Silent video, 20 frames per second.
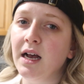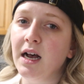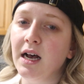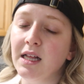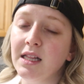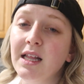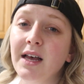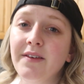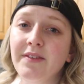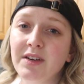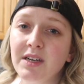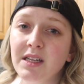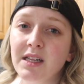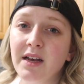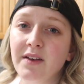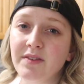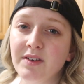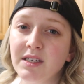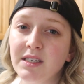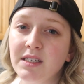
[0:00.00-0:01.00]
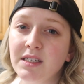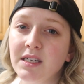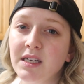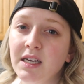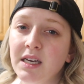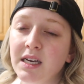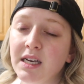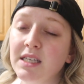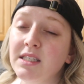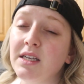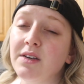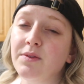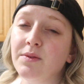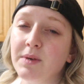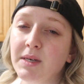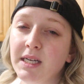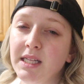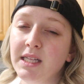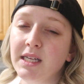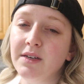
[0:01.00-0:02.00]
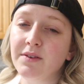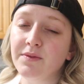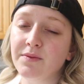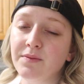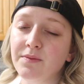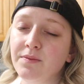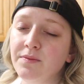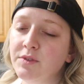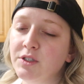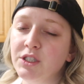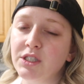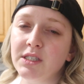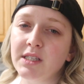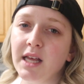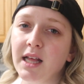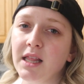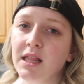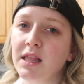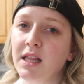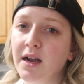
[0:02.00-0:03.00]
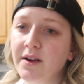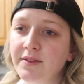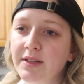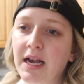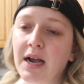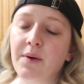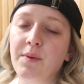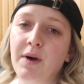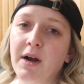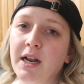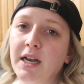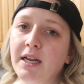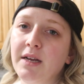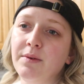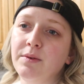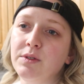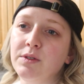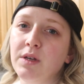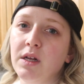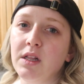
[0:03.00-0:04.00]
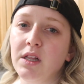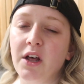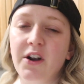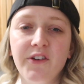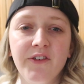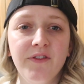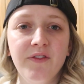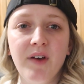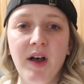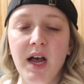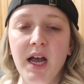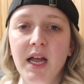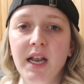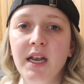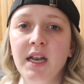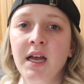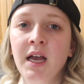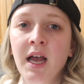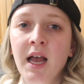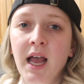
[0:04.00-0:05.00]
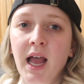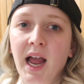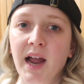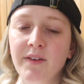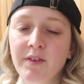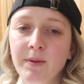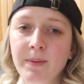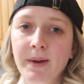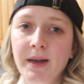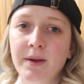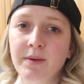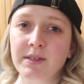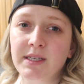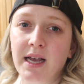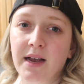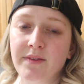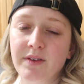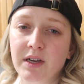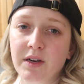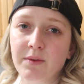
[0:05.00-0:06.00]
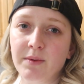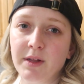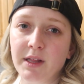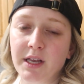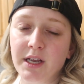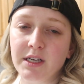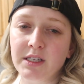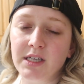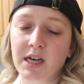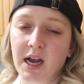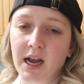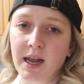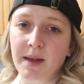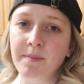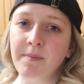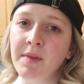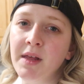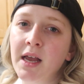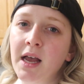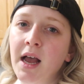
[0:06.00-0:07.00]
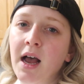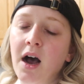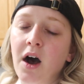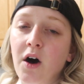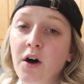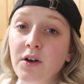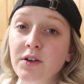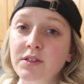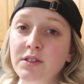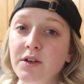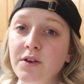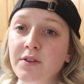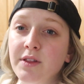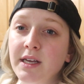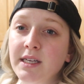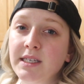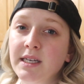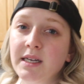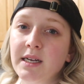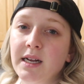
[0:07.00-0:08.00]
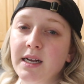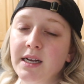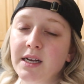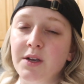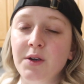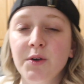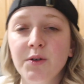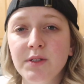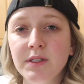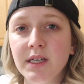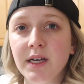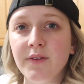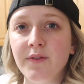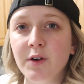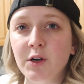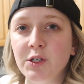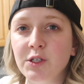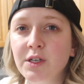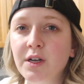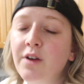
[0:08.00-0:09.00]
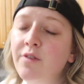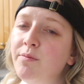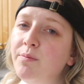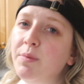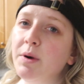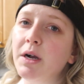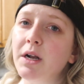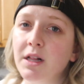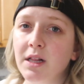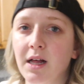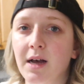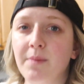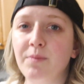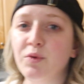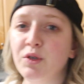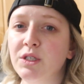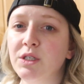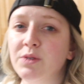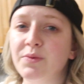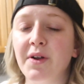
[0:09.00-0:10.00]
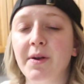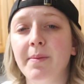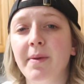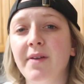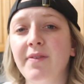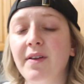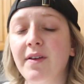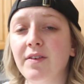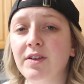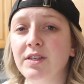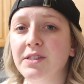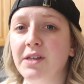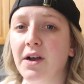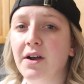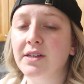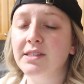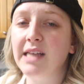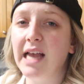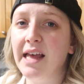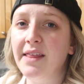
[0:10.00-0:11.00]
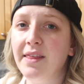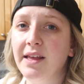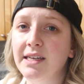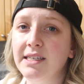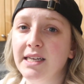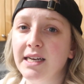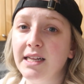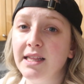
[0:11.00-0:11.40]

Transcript: 11:11, because I really just like love that one. It was a lot of fun. Everybody was having a really good time. Also, they did an acoustic version of Book Club, which is one of my favorite songs, and they